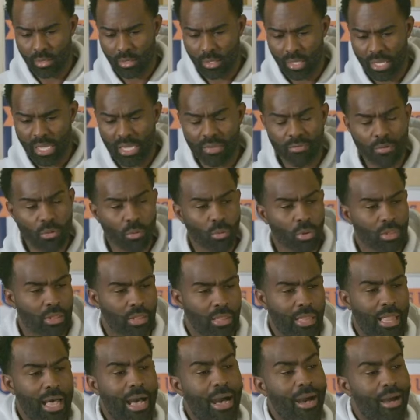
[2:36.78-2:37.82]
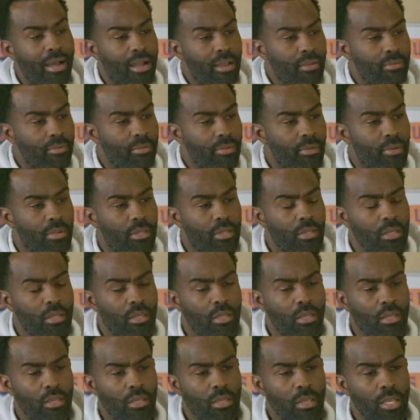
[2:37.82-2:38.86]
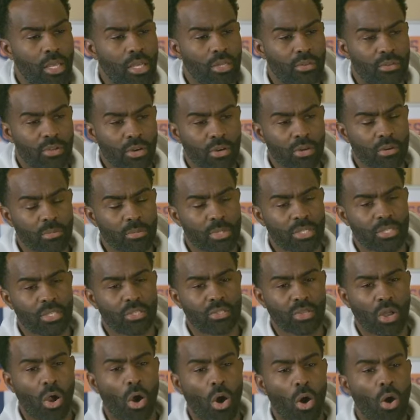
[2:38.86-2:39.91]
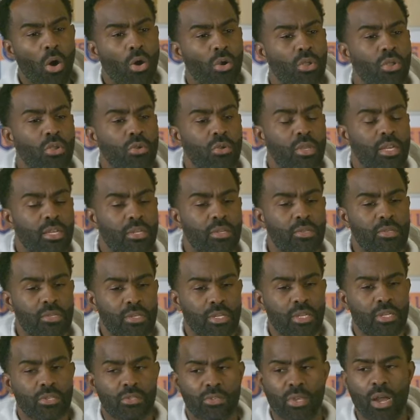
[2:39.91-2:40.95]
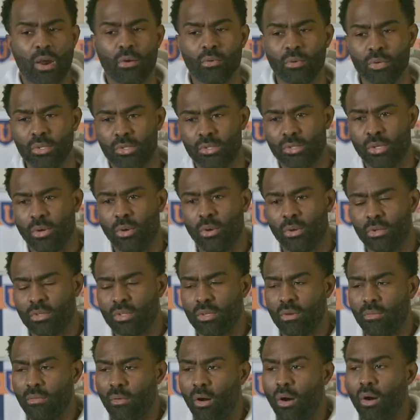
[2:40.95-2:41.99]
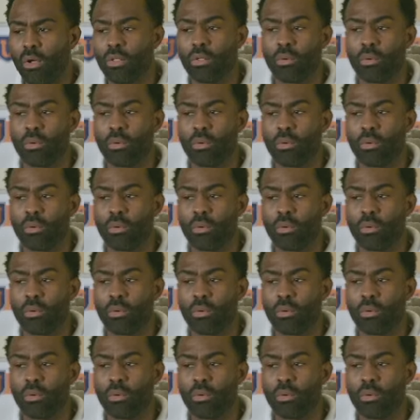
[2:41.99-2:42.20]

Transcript: even with live in tournaments, is all you get to see is our result of all the